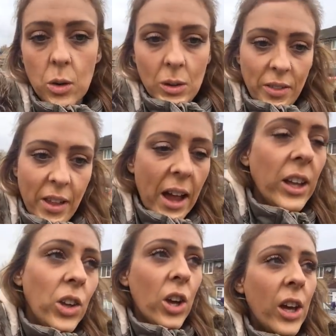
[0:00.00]
all and
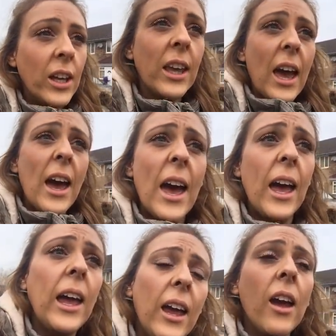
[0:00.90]
that, you can get
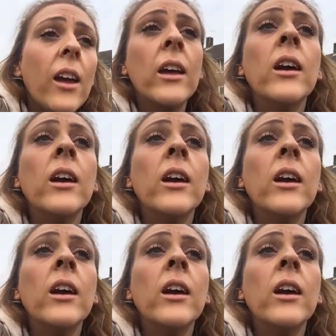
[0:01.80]
a